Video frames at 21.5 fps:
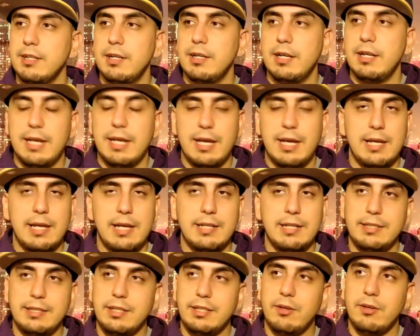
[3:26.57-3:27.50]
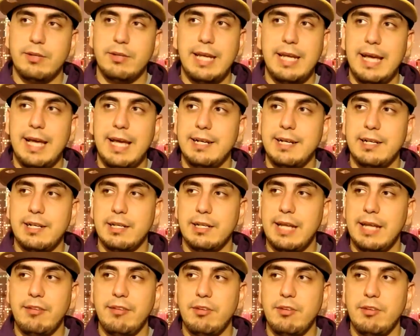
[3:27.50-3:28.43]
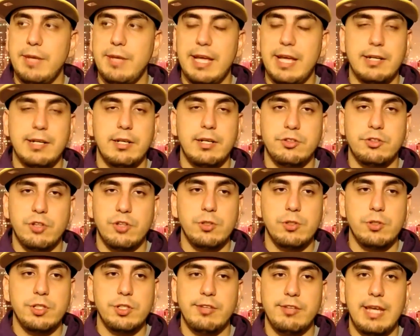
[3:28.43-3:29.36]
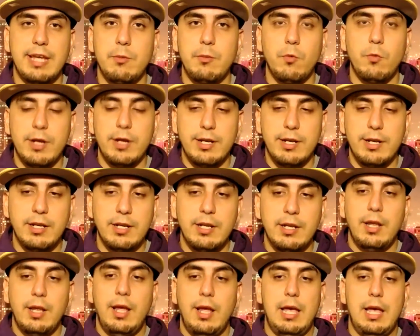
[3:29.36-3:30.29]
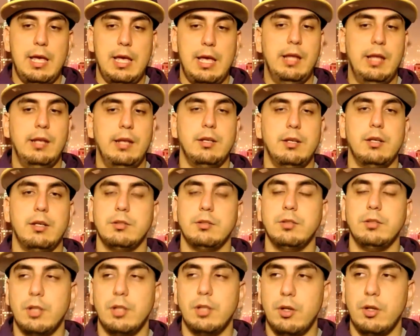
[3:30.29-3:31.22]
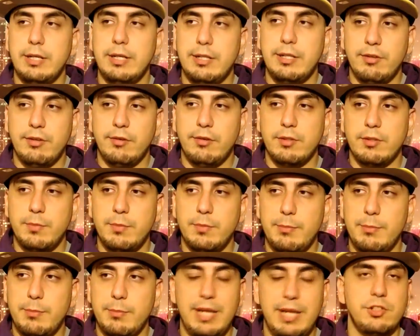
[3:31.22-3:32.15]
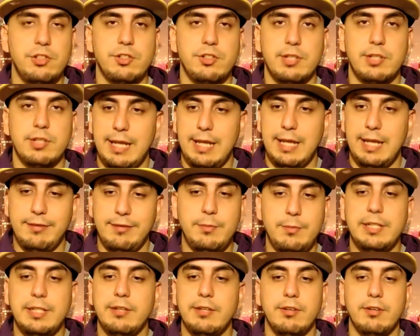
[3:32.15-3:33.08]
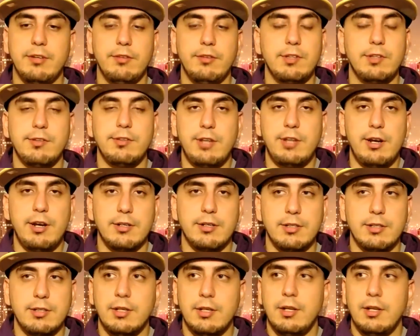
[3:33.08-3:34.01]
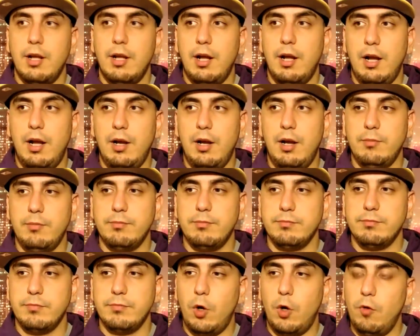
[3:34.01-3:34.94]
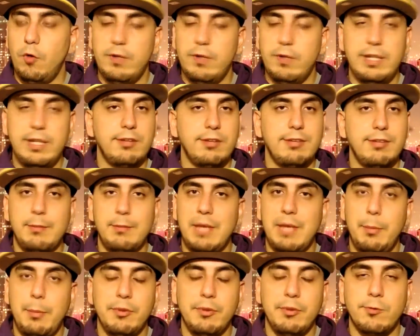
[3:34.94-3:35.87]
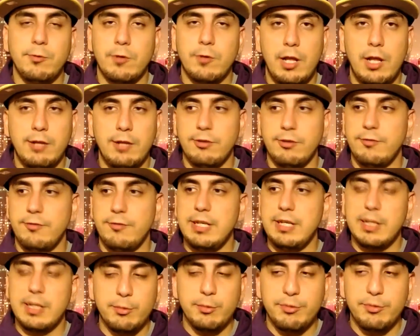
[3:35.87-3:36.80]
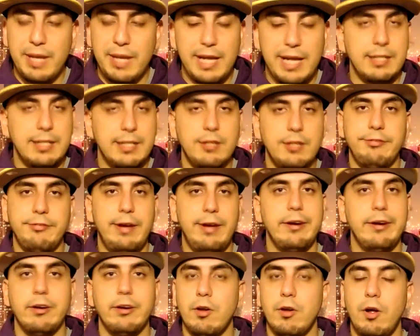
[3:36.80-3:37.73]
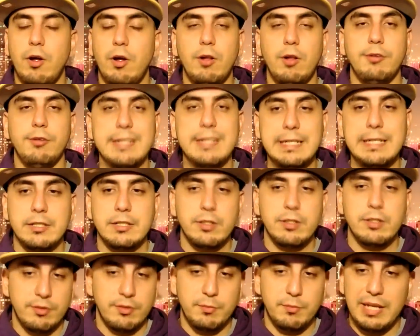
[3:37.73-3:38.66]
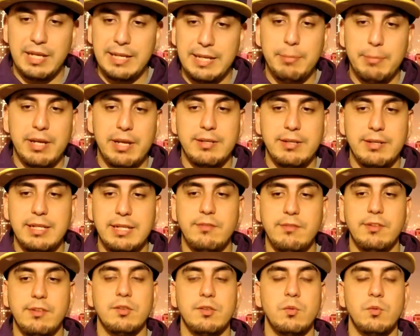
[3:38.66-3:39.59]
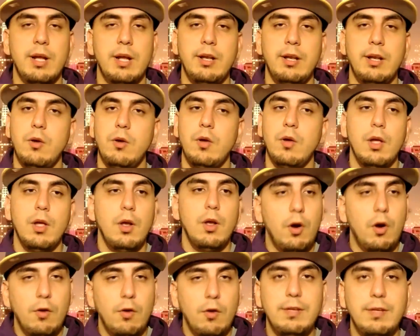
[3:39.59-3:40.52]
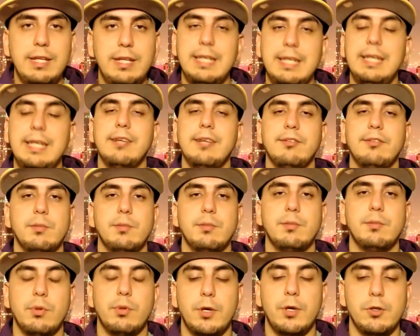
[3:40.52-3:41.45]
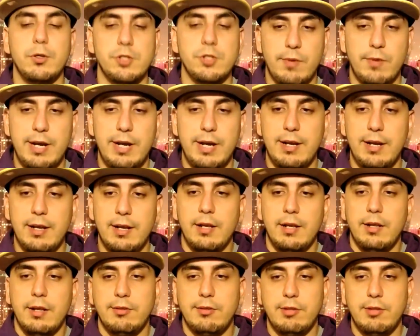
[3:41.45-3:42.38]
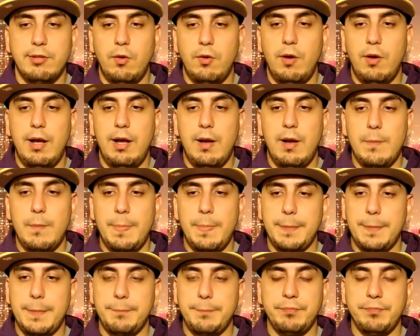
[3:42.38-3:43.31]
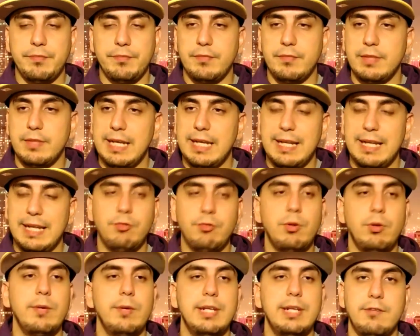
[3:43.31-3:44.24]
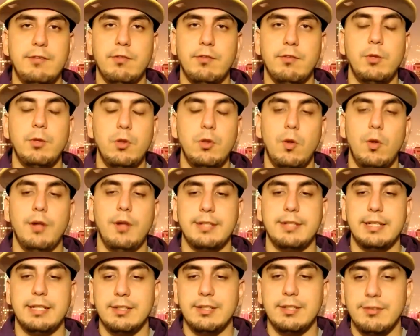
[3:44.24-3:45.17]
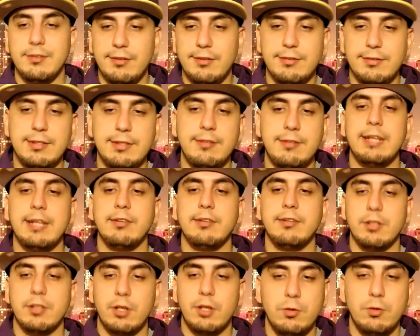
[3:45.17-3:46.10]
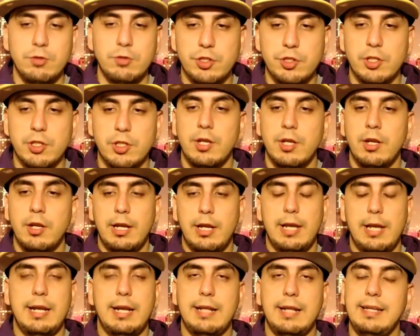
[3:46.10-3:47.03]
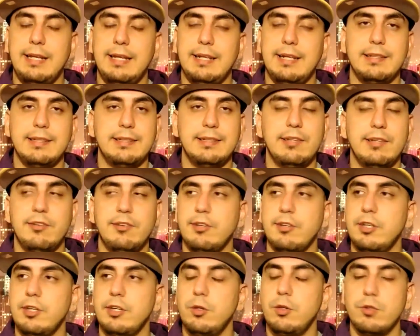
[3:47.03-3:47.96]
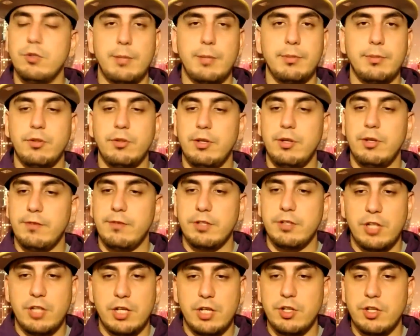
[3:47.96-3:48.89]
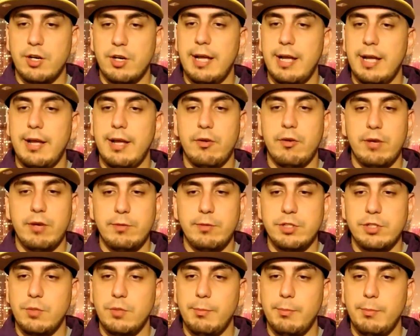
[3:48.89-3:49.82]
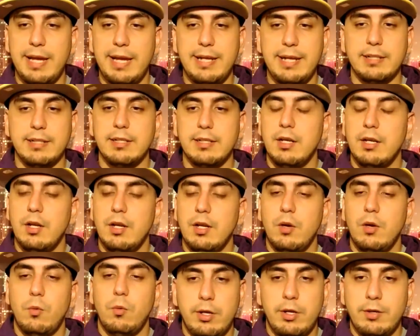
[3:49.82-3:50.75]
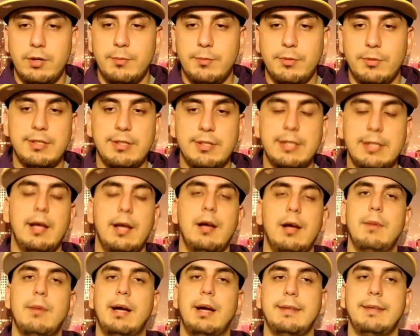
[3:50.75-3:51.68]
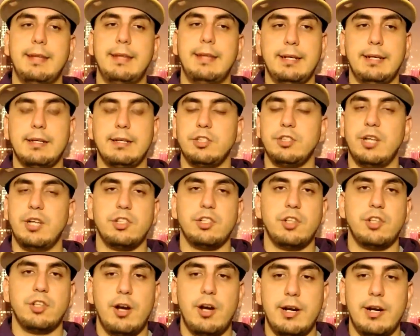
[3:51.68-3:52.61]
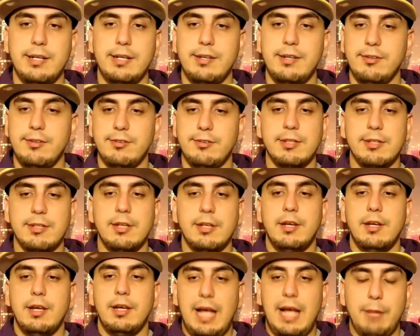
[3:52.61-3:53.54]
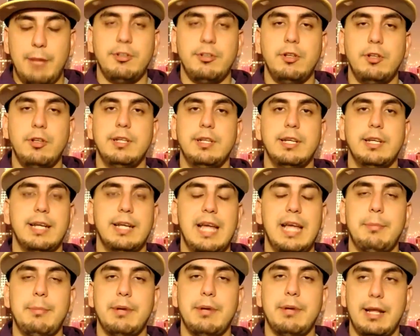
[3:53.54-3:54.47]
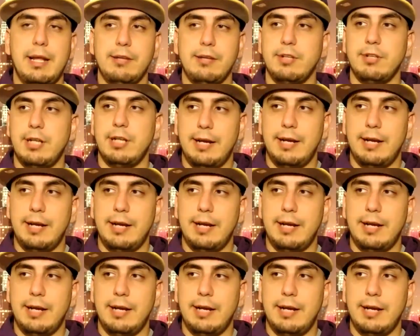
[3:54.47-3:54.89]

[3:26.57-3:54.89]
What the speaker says: KCP had an atrocious game 1, and, he deserves to be benched, and KCP deserves to start. Hopefully the same happens for Lonzo. If he comes back and he's firing on all cylinders and playing better defense than Rondo, hopefully he gets the promotion, right? So, that's what we need from Luke Walton, consistency as a coach. And I think this is a huge opportunity for Josh Hart. I agree with you, Mike, 100%. I think Josh Hart is absolutely going to capitalize on it.